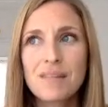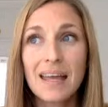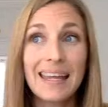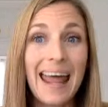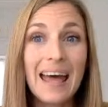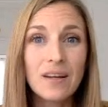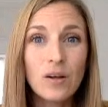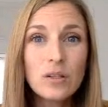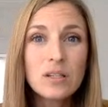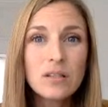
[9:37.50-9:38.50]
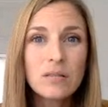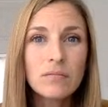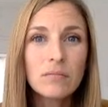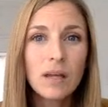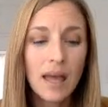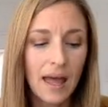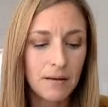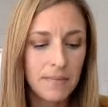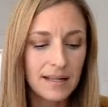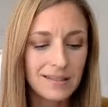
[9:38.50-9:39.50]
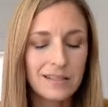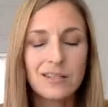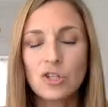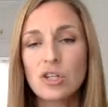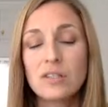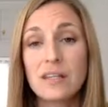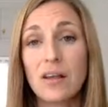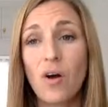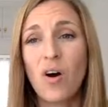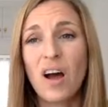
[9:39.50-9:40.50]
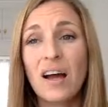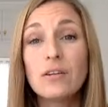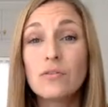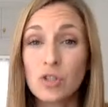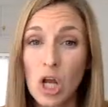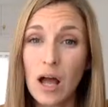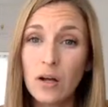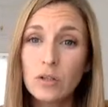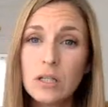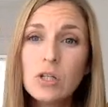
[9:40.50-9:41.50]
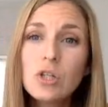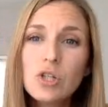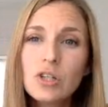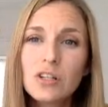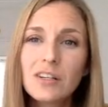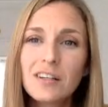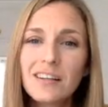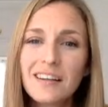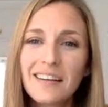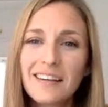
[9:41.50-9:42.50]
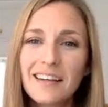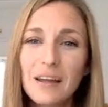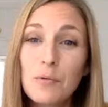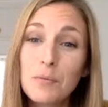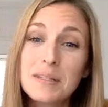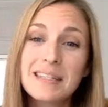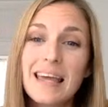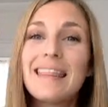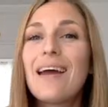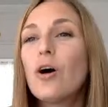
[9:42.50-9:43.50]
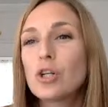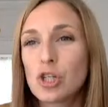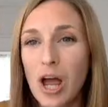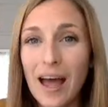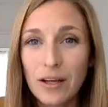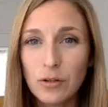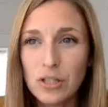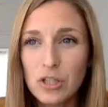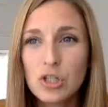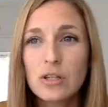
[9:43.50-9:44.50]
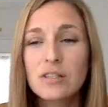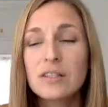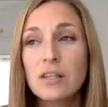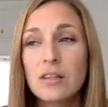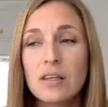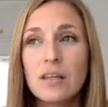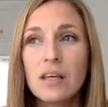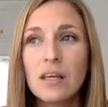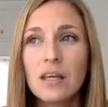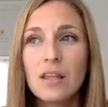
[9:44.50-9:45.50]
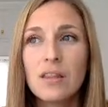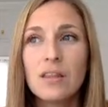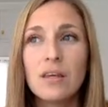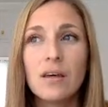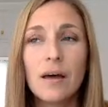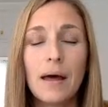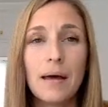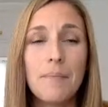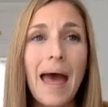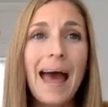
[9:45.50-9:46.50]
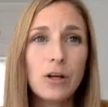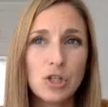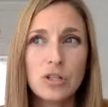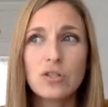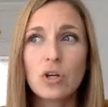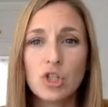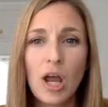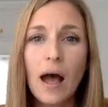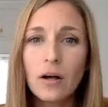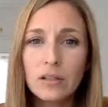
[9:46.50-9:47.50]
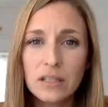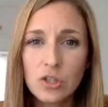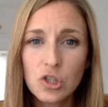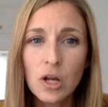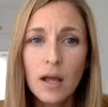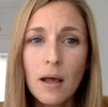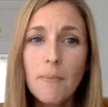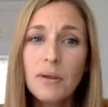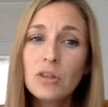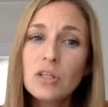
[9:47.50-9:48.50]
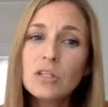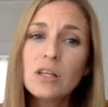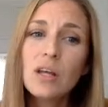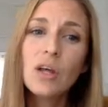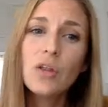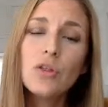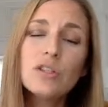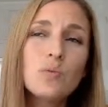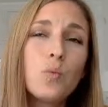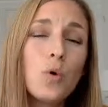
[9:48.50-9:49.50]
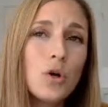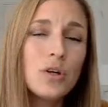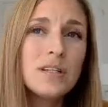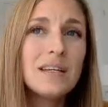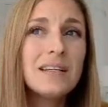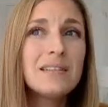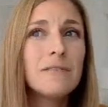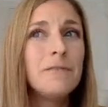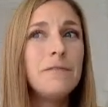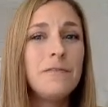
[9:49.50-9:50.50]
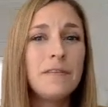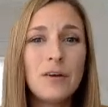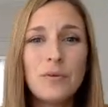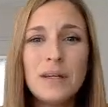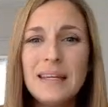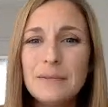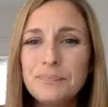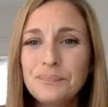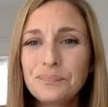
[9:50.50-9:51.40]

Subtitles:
an adult and makes decisions that are kind of childish, okay, we would say they are childish. The actions are childish. But this word is very